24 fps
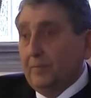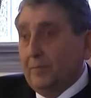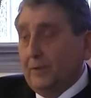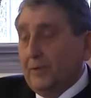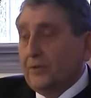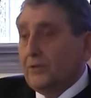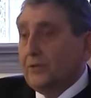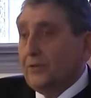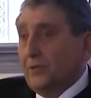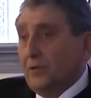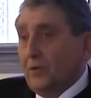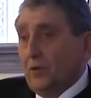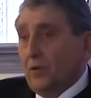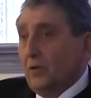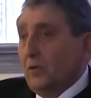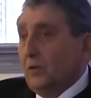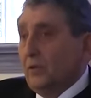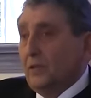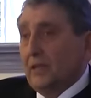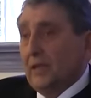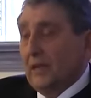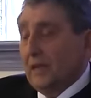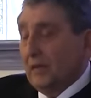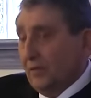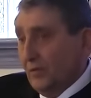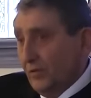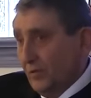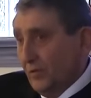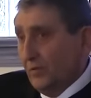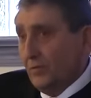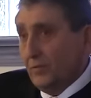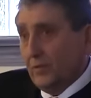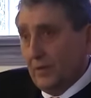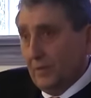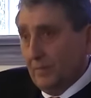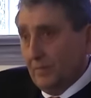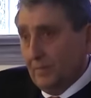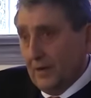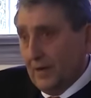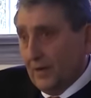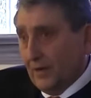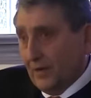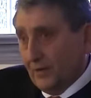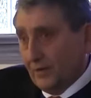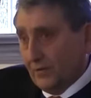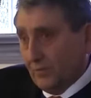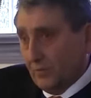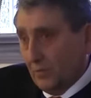Pretty soon, the whole town knew where the
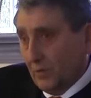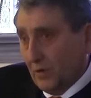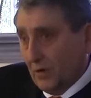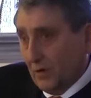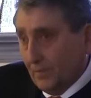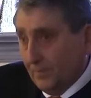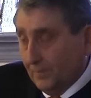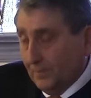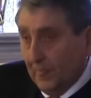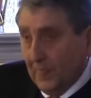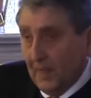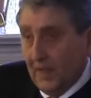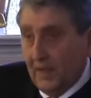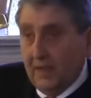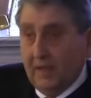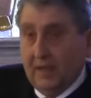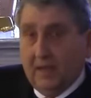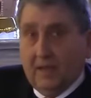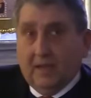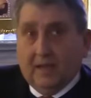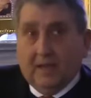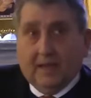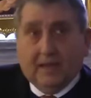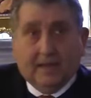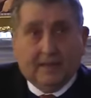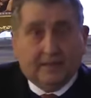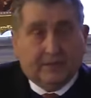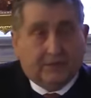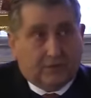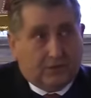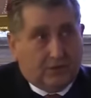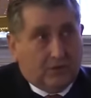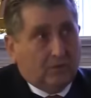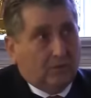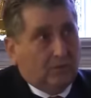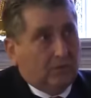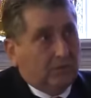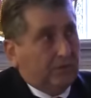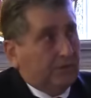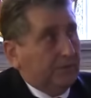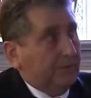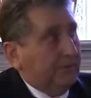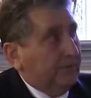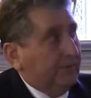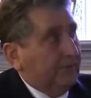bodies were. And so,